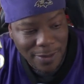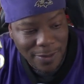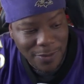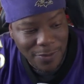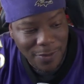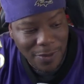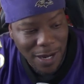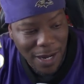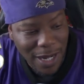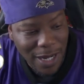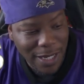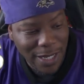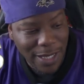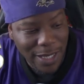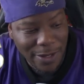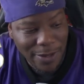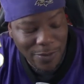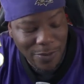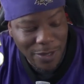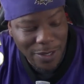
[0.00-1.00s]

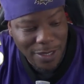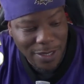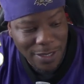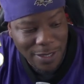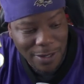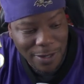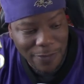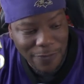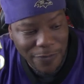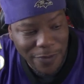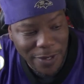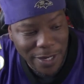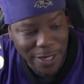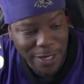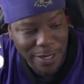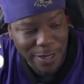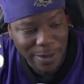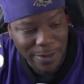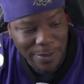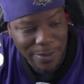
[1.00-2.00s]
Rocky, what's up,
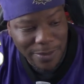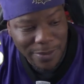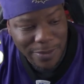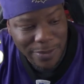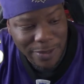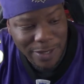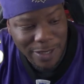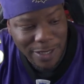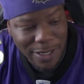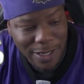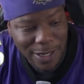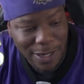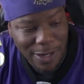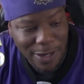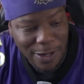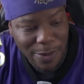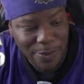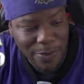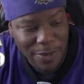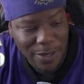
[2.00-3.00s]
fam? He said,
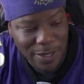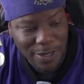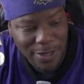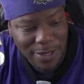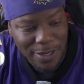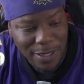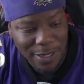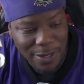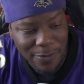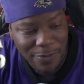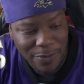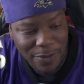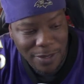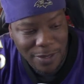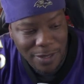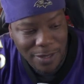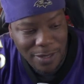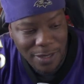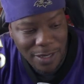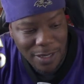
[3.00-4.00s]
hoping
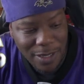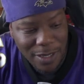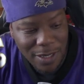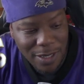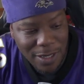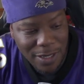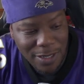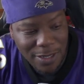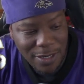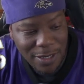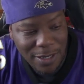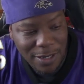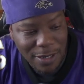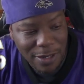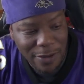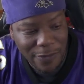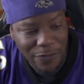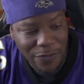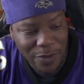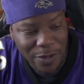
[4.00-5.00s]
Latavius is
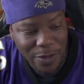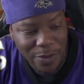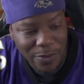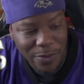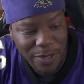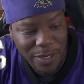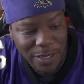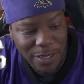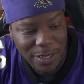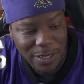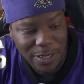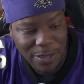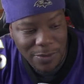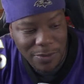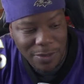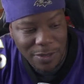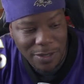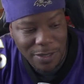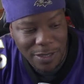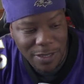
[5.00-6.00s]
only a few weeks. He
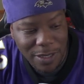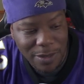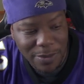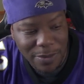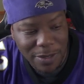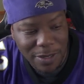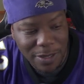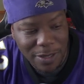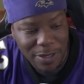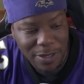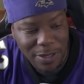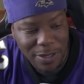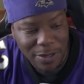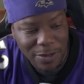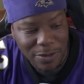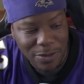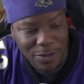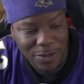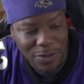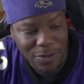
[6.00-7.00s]
was coming
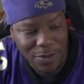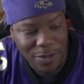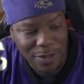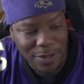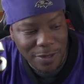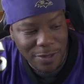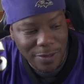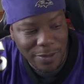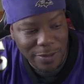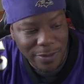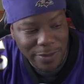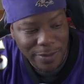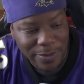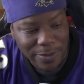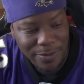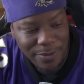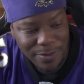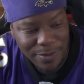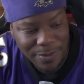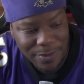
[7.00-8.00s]
along strong.
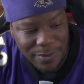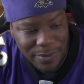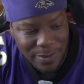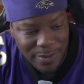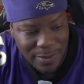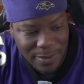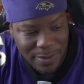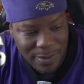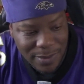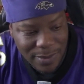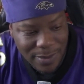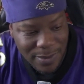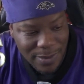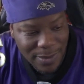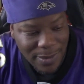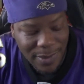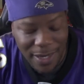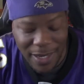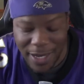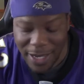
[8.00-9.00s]

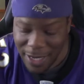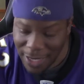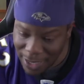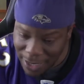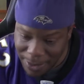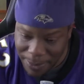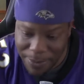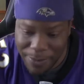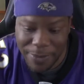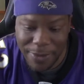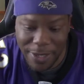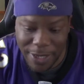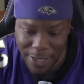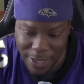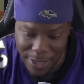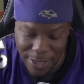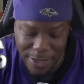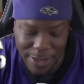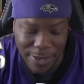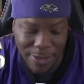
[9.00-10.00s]
Yeah,
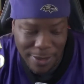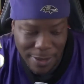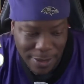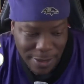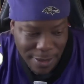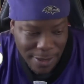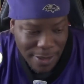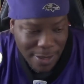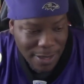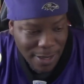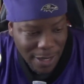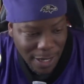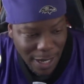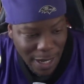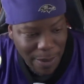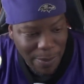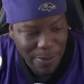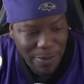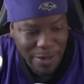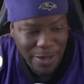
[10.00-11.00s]
yeah,
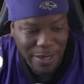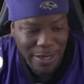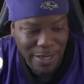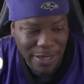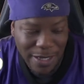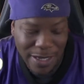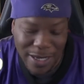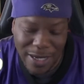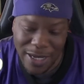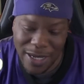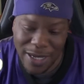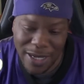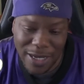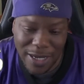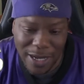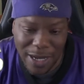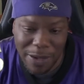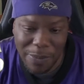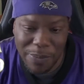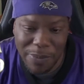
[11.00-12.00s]
I yeah
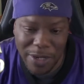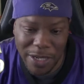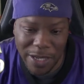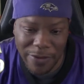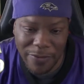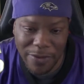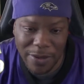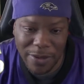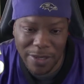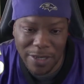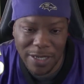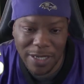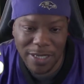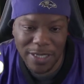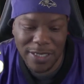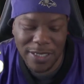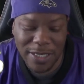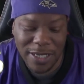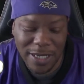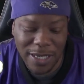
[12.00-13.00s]
I believe it
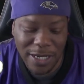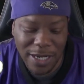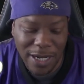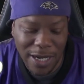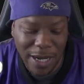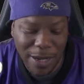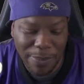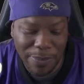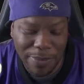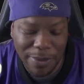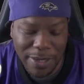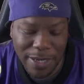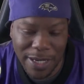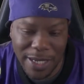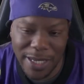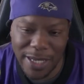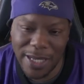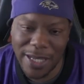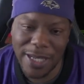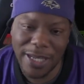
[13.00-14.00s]
because then I
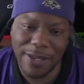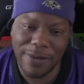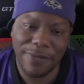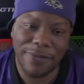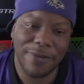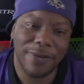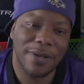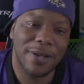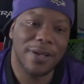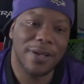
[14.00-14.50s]
believe